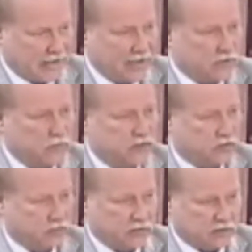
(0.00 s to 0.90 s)
and the
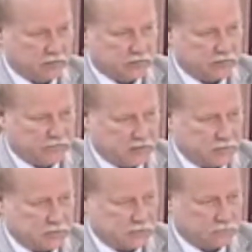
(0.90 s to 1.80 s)
return on those
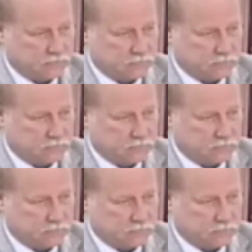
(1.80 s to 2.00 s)
investments.